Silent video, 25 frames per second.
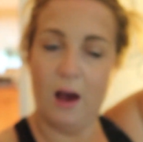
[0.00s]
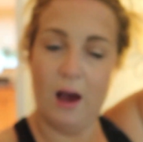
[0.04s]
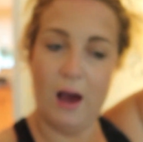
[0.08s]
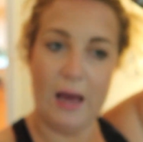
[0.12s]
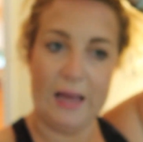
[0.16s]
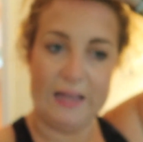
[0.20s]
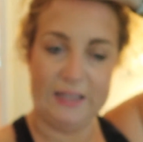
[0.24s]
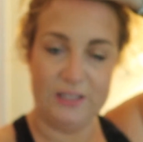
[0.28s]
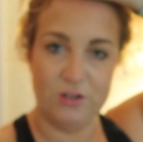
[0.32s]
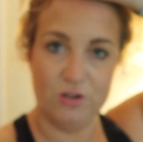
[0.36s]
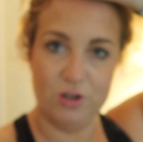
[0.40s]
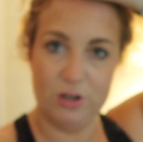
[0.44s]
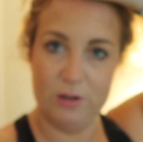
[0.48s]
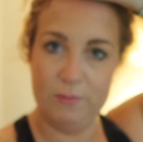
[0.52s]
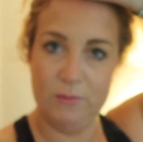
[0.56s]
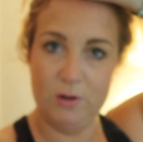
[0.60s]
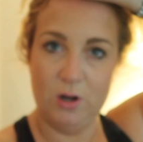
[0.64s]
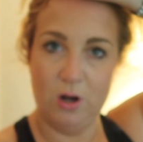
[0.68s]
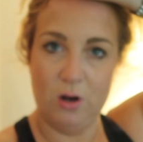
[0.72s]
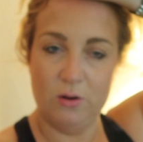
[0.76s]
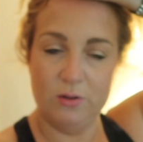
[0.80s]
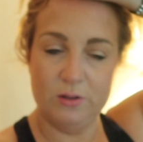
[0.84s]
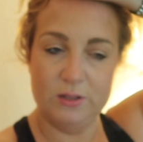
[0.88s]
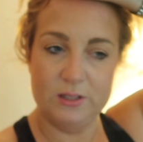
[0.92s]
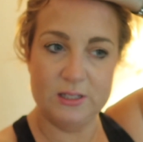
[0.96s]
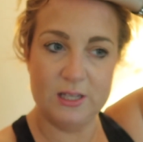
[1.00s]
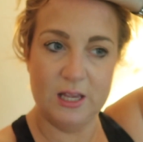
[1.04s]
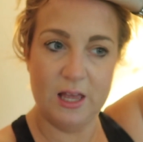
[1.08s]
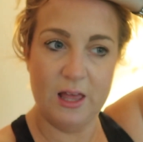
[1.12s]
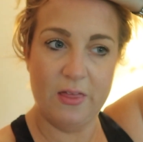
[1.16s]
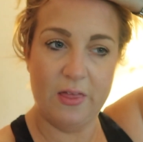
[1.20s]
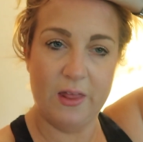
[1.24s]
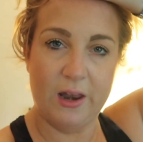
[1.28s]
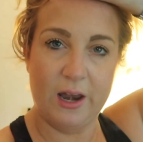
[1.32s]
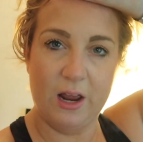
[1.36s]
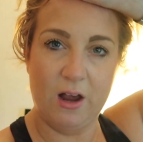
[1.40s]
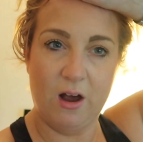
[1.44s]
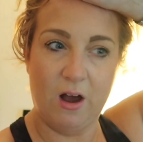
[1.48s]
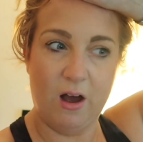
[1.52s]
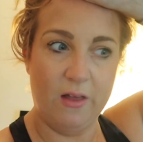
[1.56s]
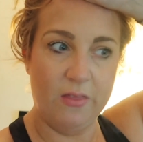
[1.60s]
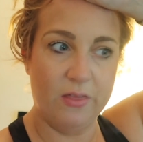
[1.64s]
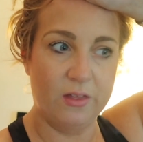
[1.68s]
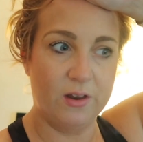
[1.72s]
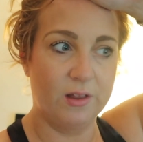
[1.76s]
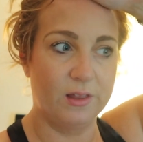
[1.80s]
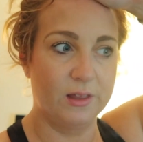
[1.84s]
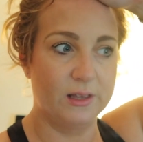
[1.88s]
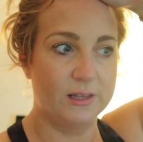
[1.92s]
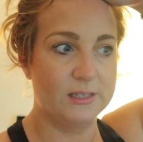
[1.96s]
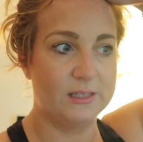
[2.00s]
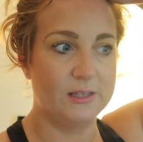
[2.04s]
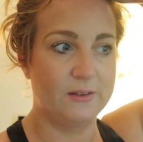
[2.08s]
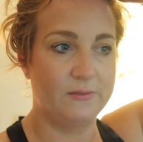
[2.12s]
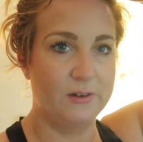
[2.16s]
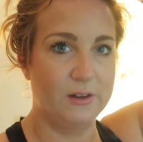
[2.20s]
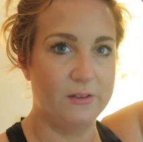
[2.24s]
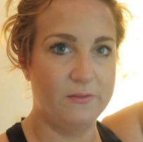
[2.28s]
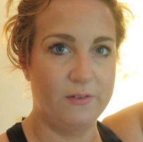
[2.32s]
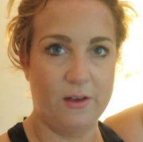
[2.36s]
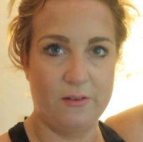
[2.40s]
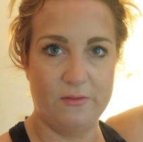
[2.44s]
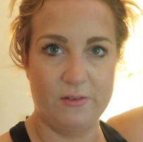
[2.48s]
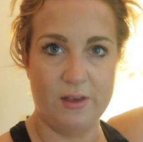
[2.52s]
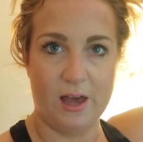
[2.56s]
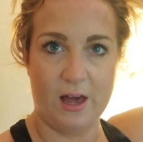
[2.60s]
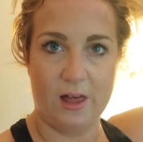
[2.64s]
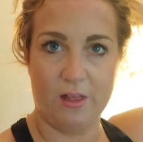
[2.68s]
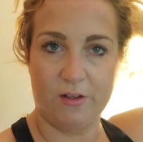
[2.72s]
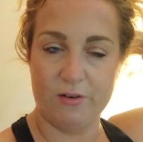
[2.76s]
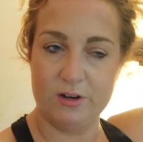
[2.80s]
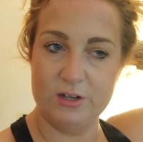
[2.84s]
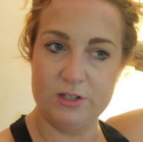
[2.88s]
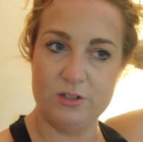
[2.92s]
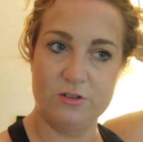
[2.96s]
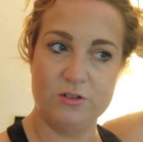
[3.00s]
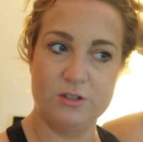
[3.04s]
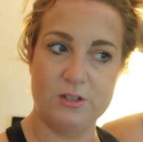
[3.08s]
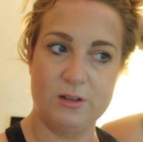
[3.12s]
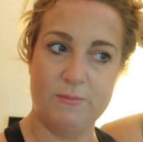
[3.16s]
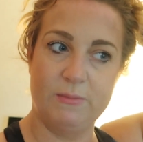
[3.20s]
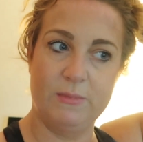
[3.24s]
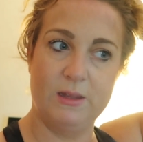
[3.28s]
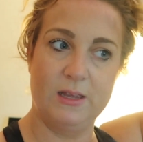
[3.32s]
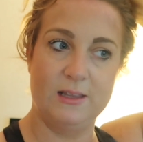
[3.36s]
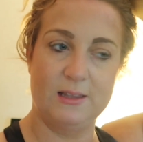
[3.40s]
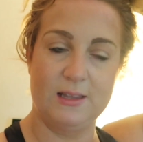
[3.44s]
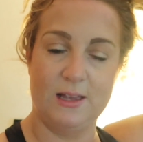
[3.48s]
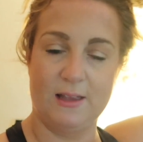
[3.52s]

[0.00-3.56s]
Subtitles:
ice cream cones that I got that are like 75 calories or something.